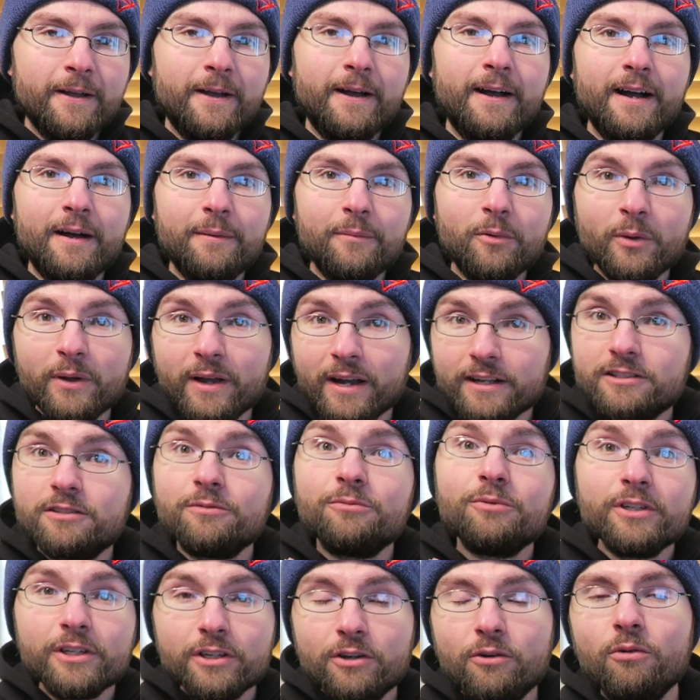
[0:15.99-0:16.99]
Um, we got
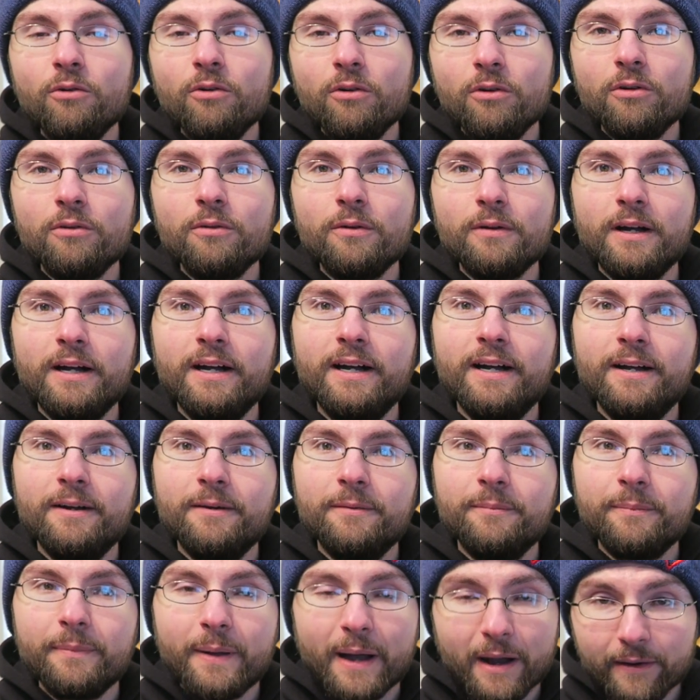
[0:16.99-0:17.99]
some really cool
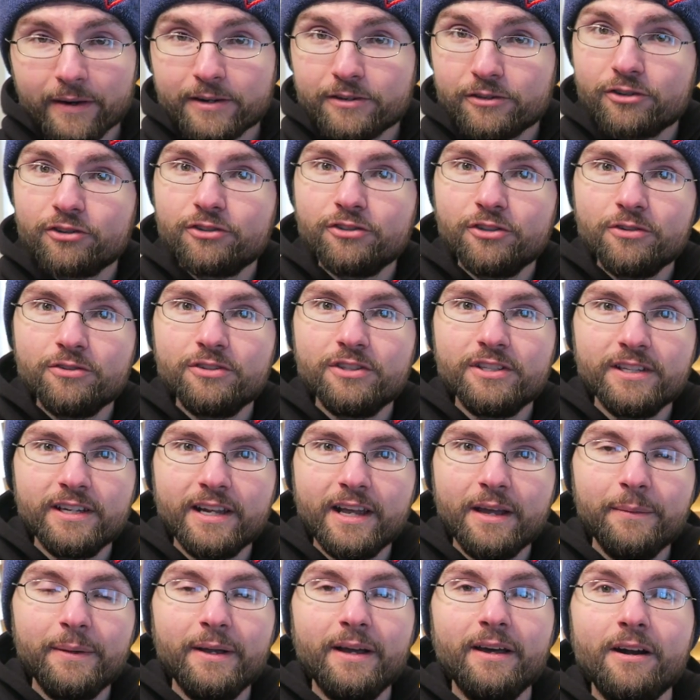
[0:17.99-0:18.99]
um, Power Rangers news
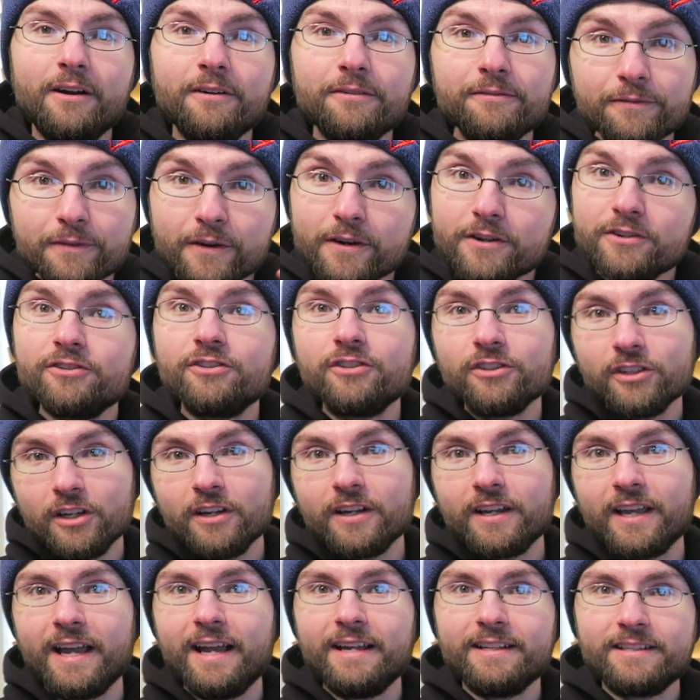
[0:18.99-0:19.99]
today. We got our first
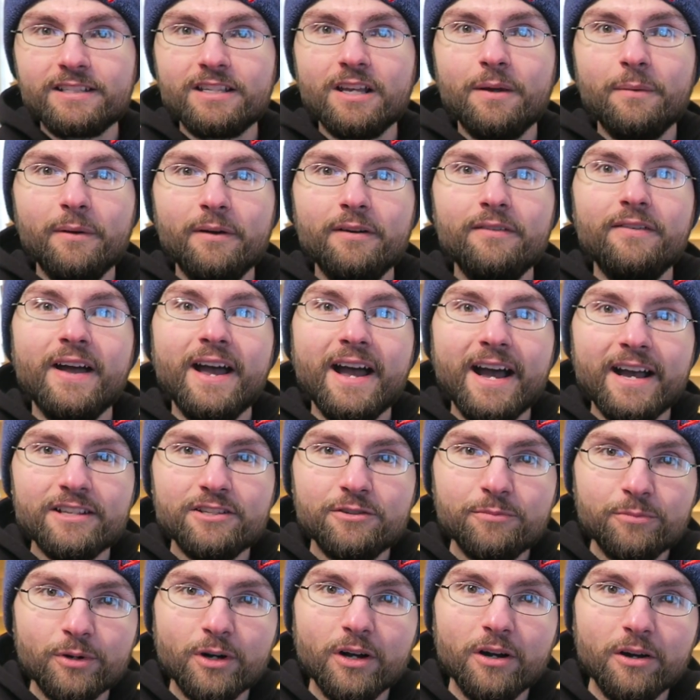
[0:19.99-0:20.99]
look at some of
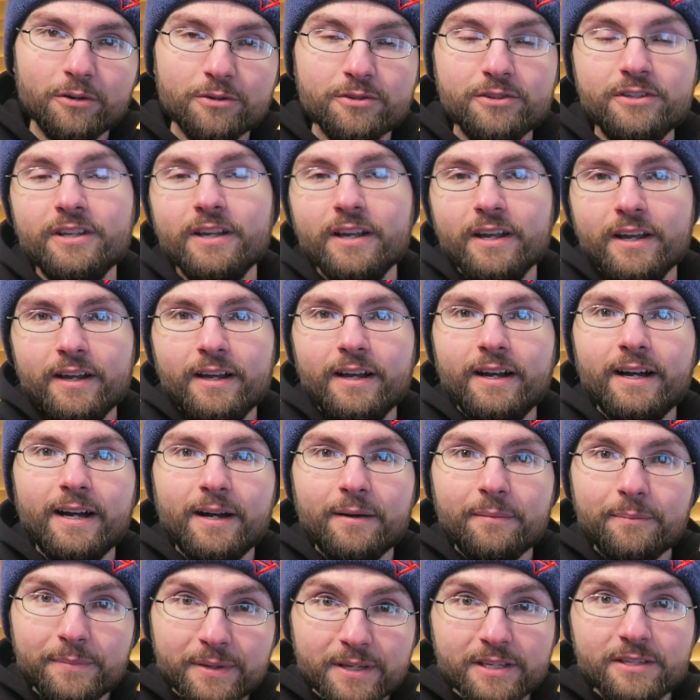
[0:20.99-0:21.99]
Hasbro's
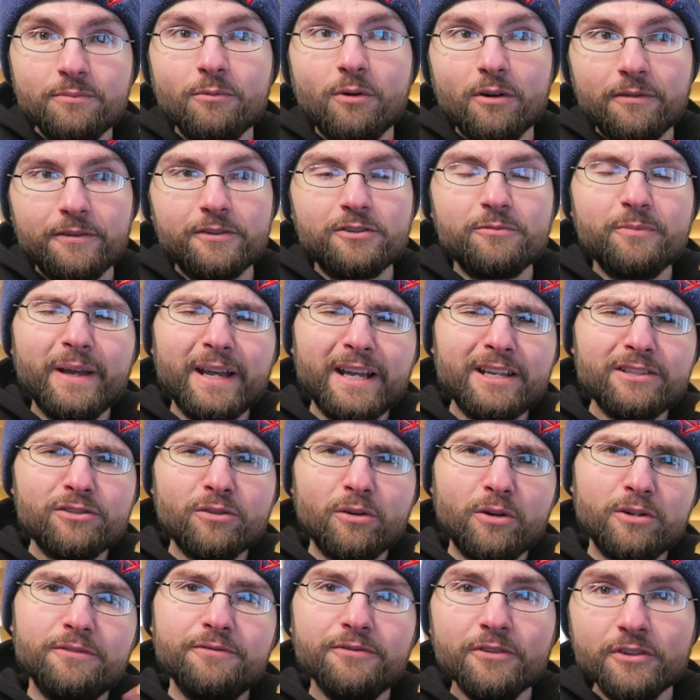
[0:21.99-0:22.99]
um, Beast Morphers
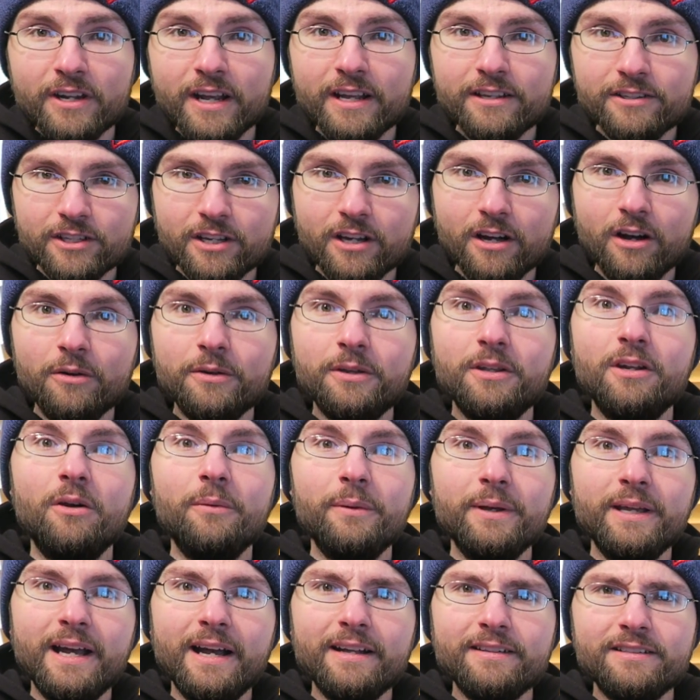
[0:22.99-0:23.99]
Megazords. A few days ago, you know,
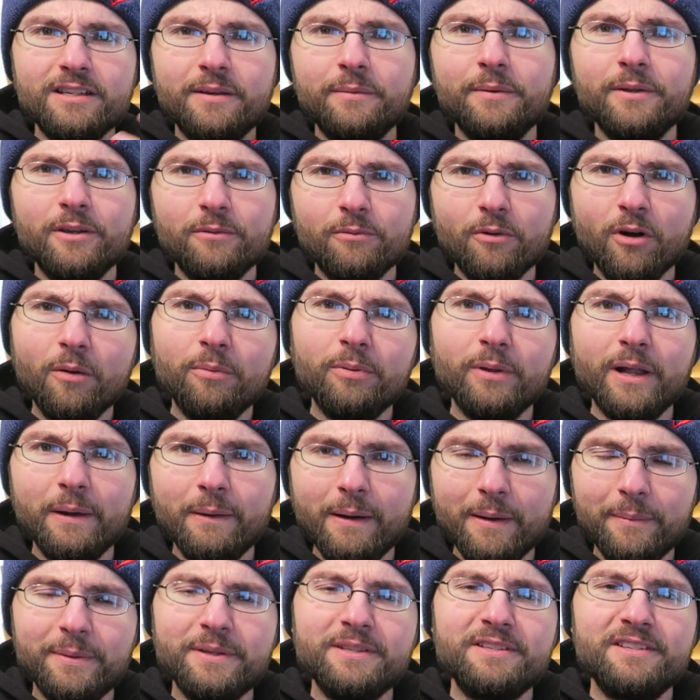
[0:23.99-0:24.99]
we got some of the roleplay
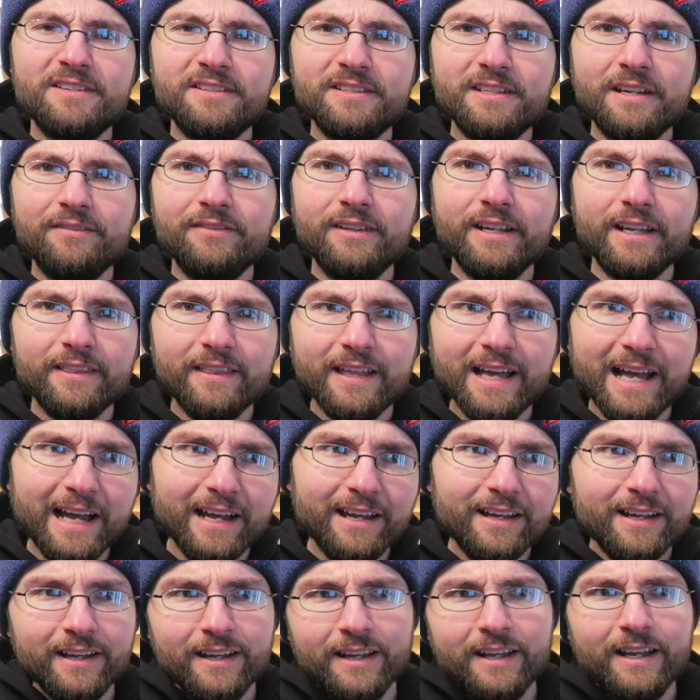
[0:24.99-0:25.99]
weapons and stuff like
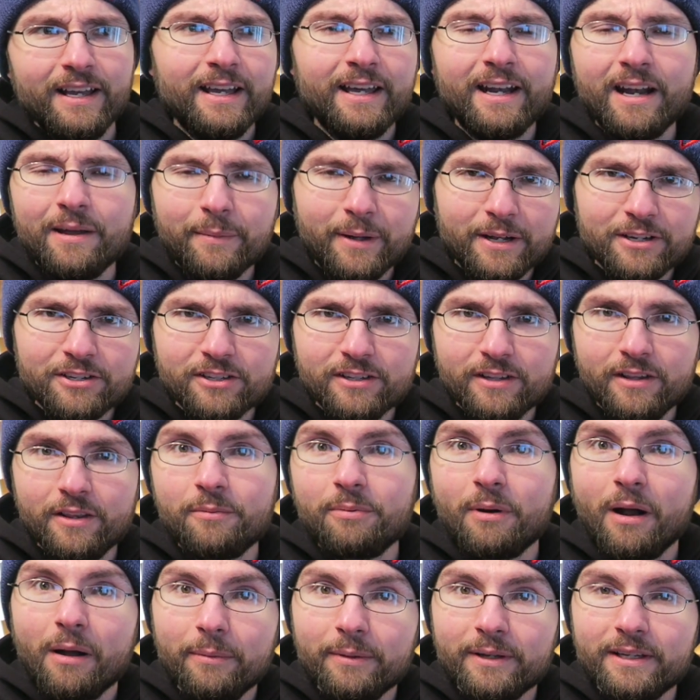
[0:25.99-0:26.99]
that and I mentioned that they're
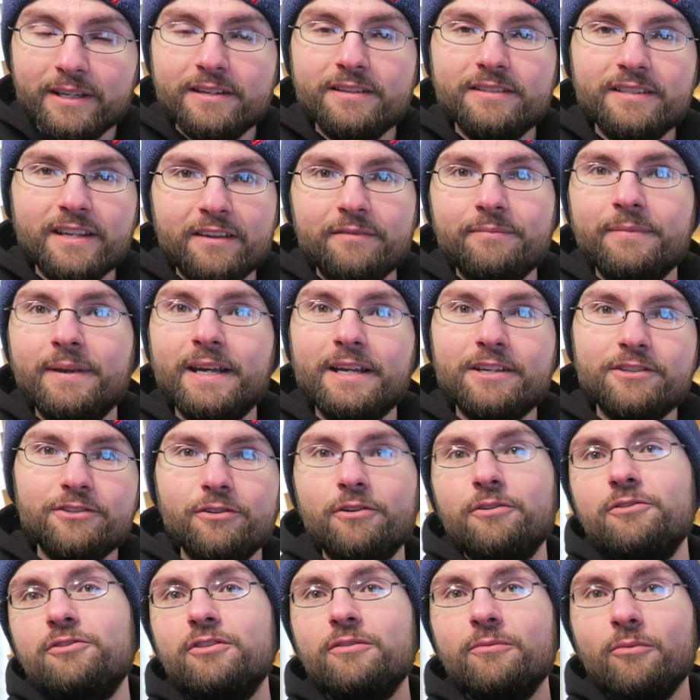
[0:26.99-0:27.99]
probably going to save
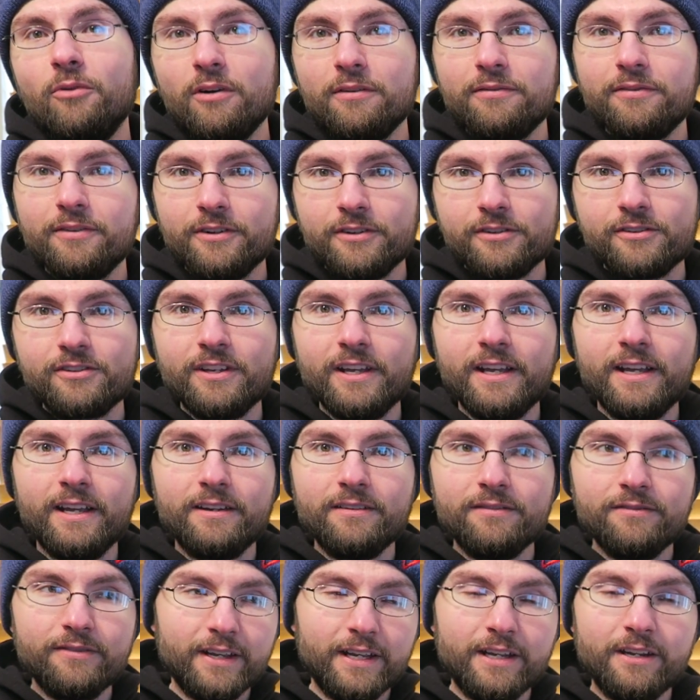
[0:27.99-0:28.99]
Megazords and Morphers
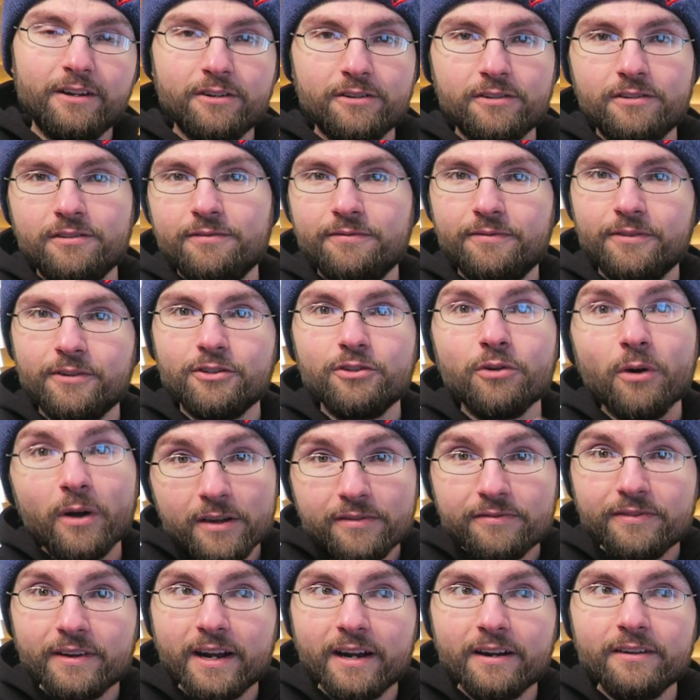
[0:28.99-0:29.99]
and figures for
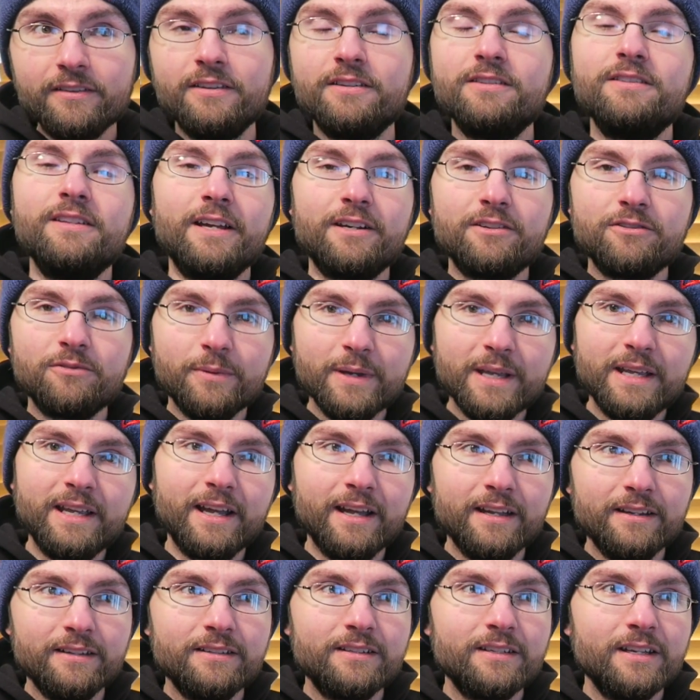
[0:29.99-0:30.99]
Toy Fair this next
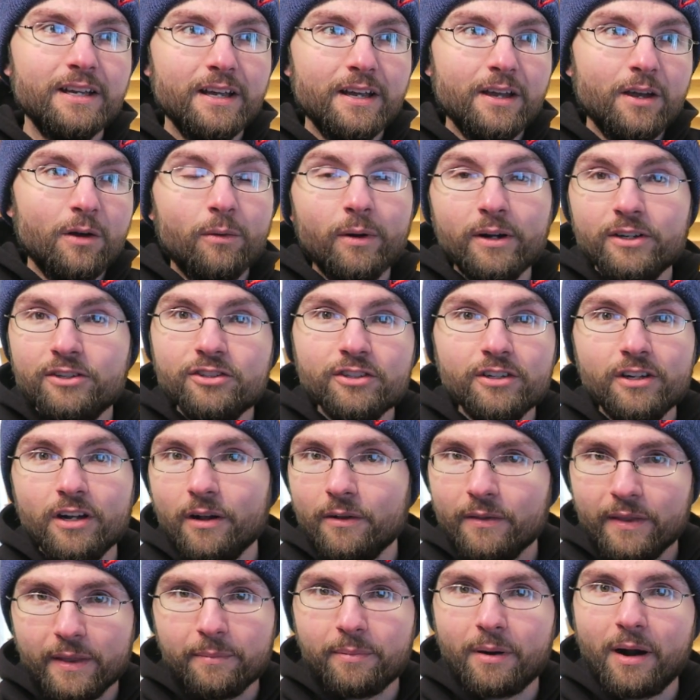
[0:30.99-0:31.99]
weekend, which, you
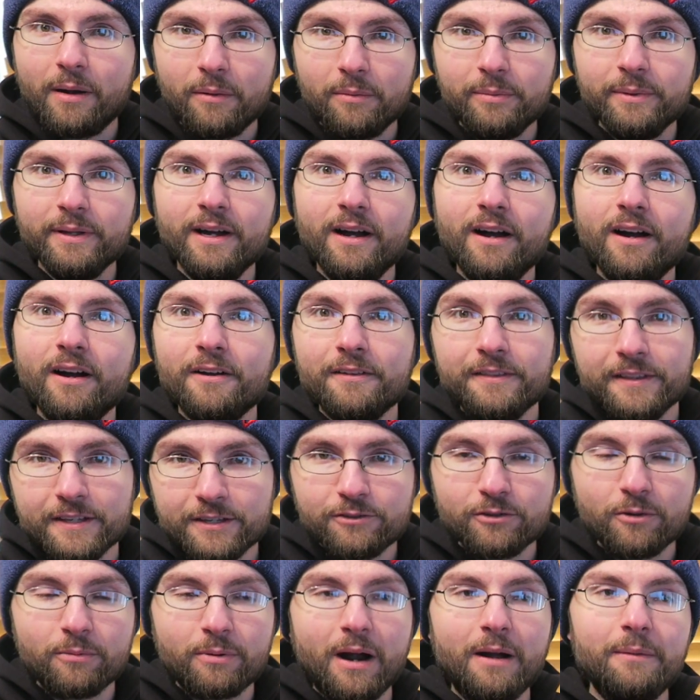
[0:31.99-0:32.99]
know, they probably are, and
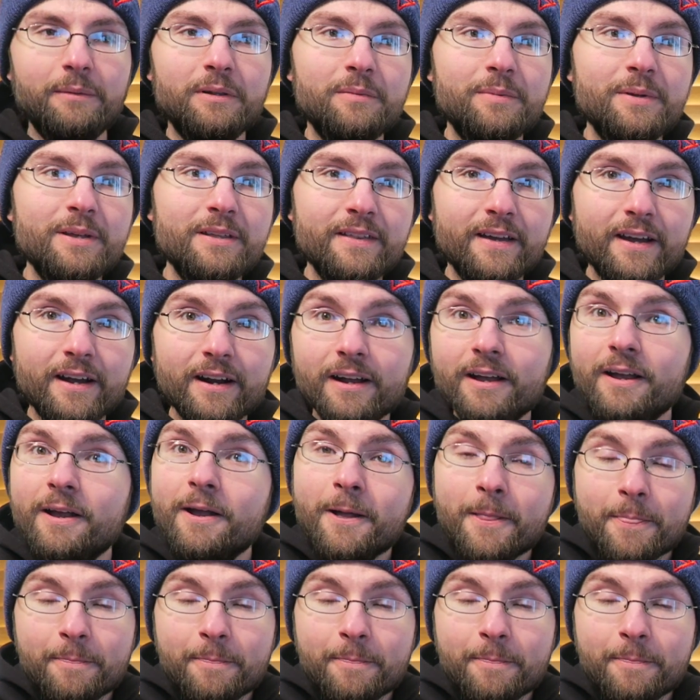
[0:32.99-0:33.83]
these will probably be there.